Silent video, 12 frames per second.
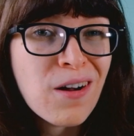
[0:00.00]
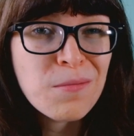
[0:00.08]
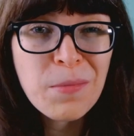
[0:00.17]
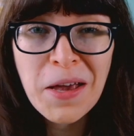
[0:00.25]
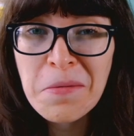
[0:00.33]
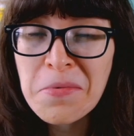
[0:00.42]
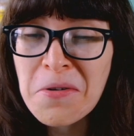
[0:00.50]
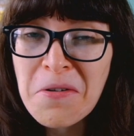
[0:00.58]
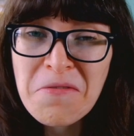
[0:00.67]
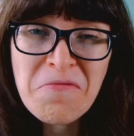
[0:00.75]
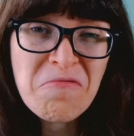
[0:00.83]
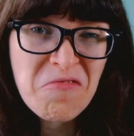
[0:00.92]
on paper,
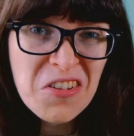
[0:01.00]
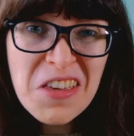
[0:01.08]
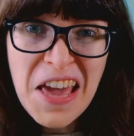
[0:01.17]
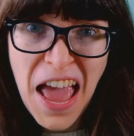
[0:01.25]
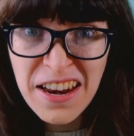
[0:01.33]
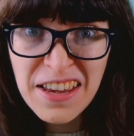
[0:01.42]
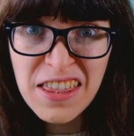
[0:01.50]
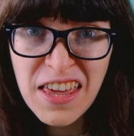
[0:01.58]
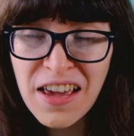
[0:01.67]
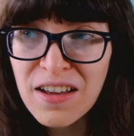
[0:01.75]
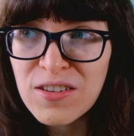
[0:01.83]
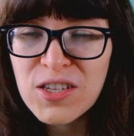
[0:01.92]
on really
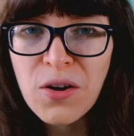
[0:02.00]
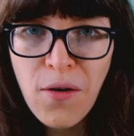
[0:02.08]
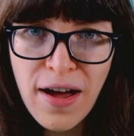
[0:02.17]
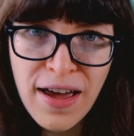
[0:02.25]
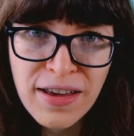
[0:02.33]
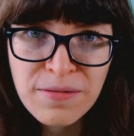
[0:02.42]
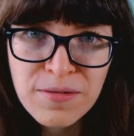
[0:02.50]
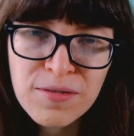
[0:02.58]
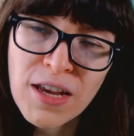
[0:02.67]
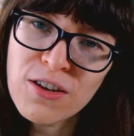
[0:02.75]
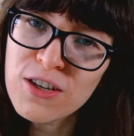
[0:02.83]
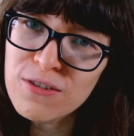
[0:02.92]
anything, and so I
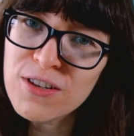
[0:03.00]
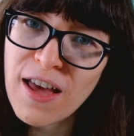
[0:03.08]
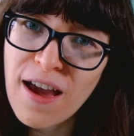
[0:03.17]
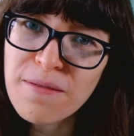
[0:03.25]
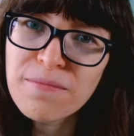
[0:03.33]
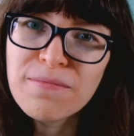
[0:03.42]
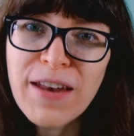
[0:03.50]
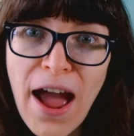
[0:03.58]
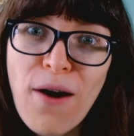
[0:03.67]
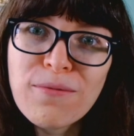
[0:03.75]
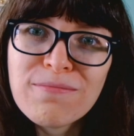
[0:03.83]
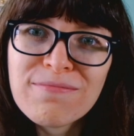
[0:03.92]
tend to use that
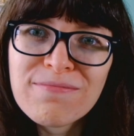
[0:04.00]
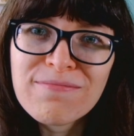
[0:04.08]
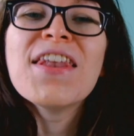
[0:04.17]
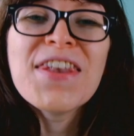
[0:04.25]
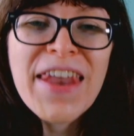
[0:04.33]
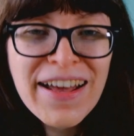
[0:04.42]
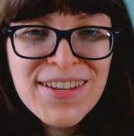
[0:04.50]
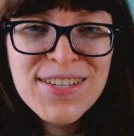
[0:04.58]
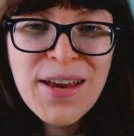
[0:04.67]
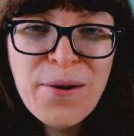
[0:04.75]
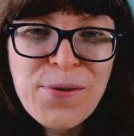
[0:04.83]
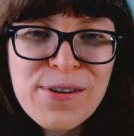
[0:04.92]
now.
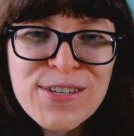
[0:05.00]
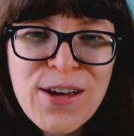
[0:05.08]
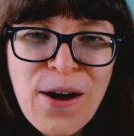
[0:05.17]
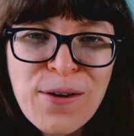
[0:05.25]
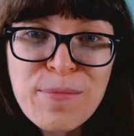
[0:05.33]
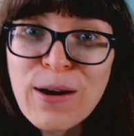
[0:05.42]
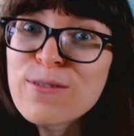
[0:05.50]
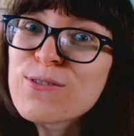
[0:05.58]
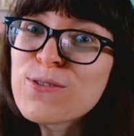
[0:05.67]
Next, I want to talk about